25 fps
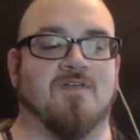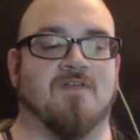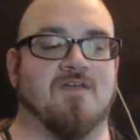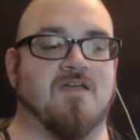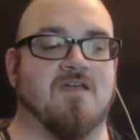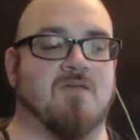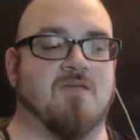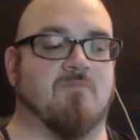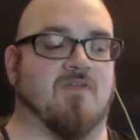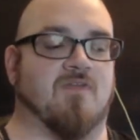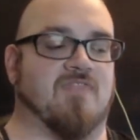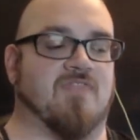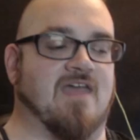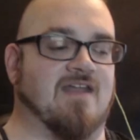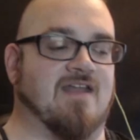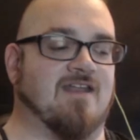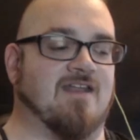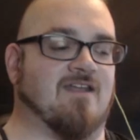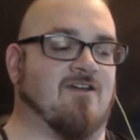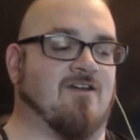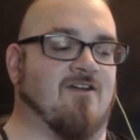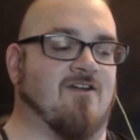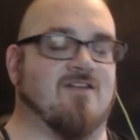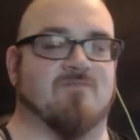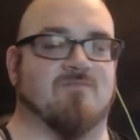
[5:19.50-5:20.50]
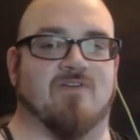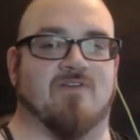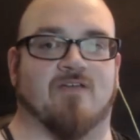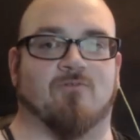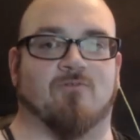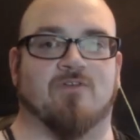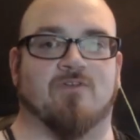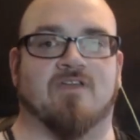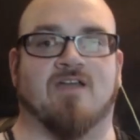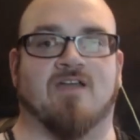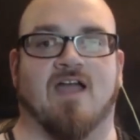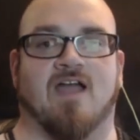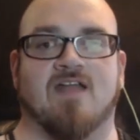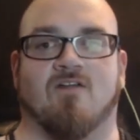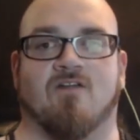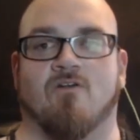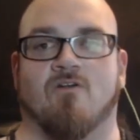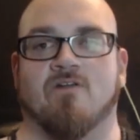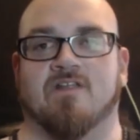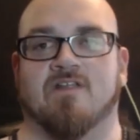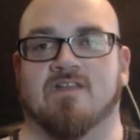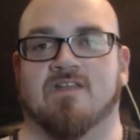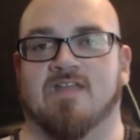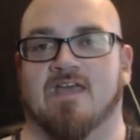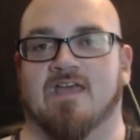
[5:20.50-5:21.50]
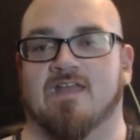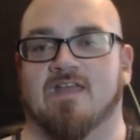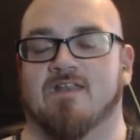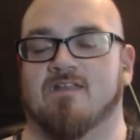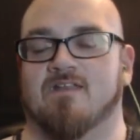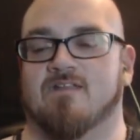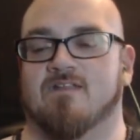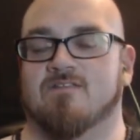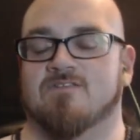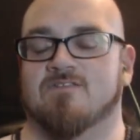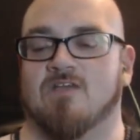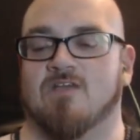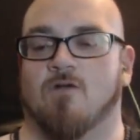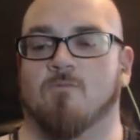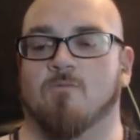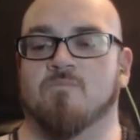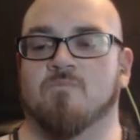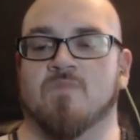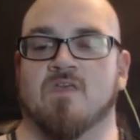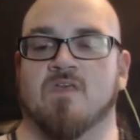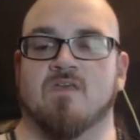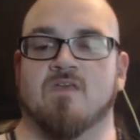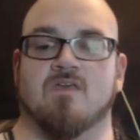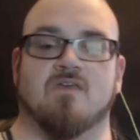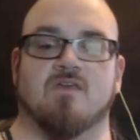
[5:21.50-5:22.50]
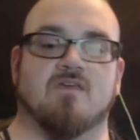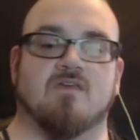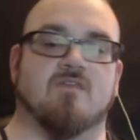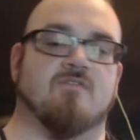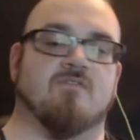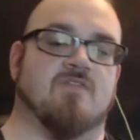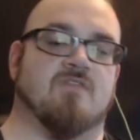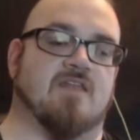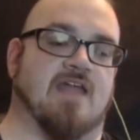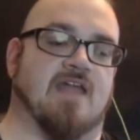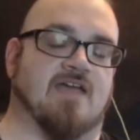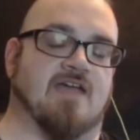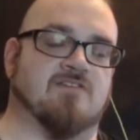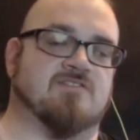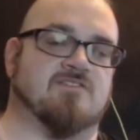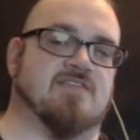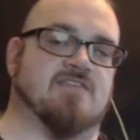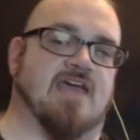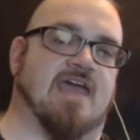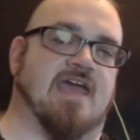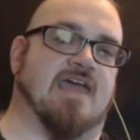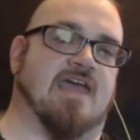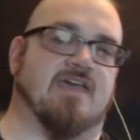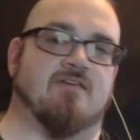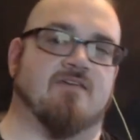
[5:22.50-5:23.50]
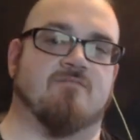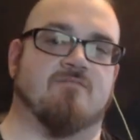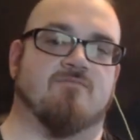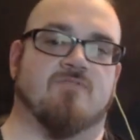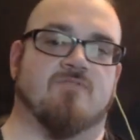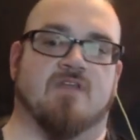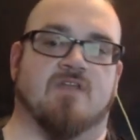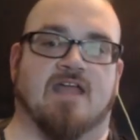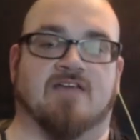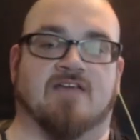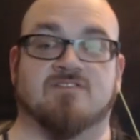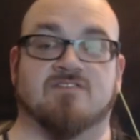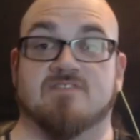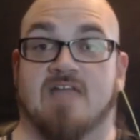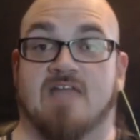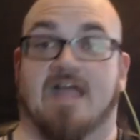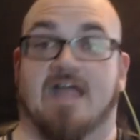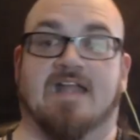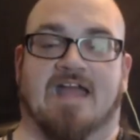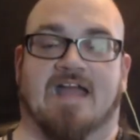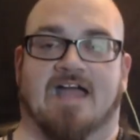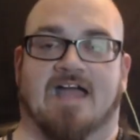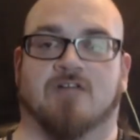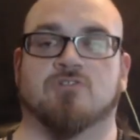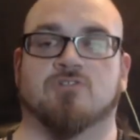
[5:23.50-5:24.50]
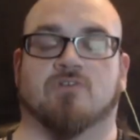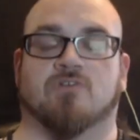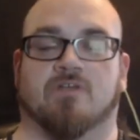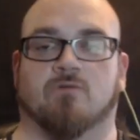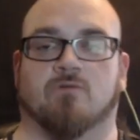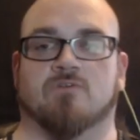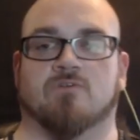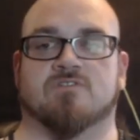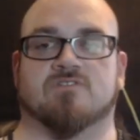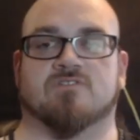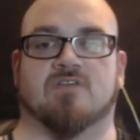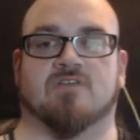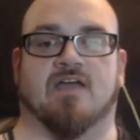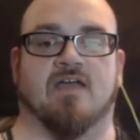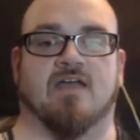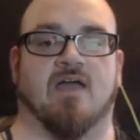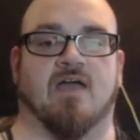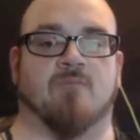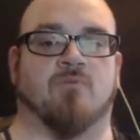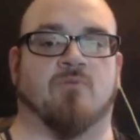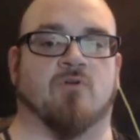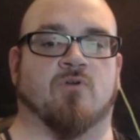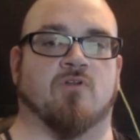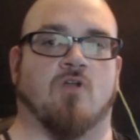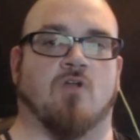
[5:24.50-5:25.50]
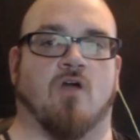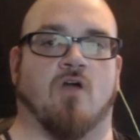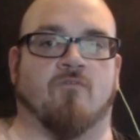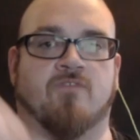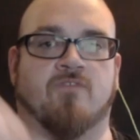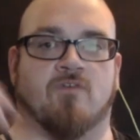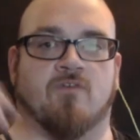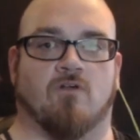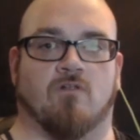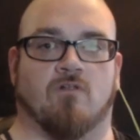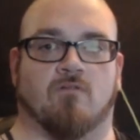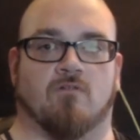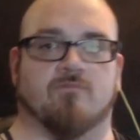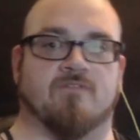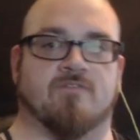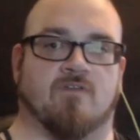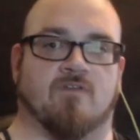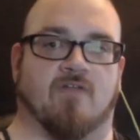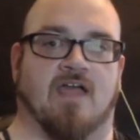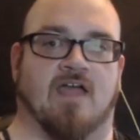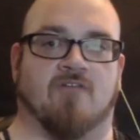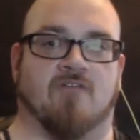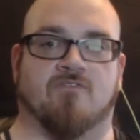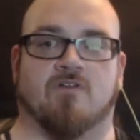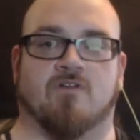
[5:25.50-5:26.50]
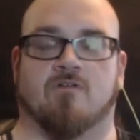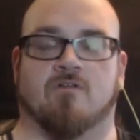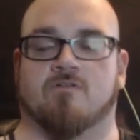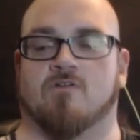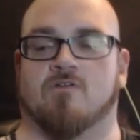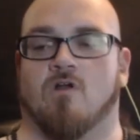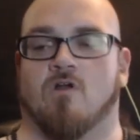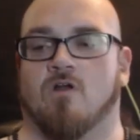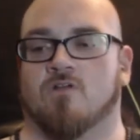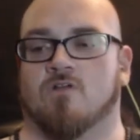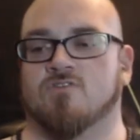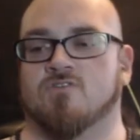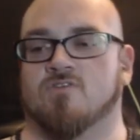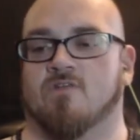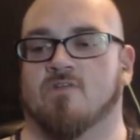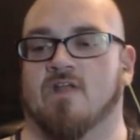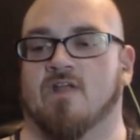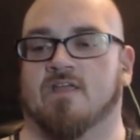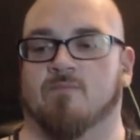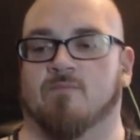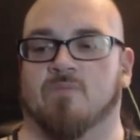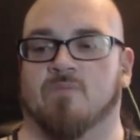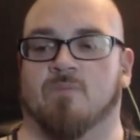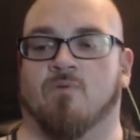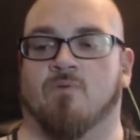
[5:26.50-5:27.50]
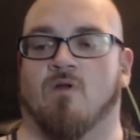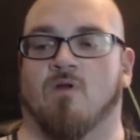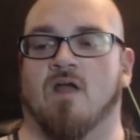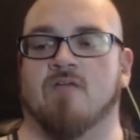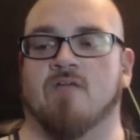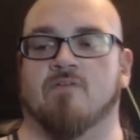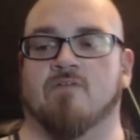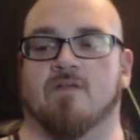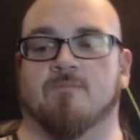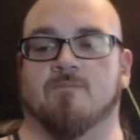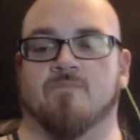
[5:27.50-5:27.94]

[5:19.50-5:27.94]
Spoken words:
But then it occurred to me, like, well, you kind of already did. So the next night actually, I put it off till after dark so that I could be private.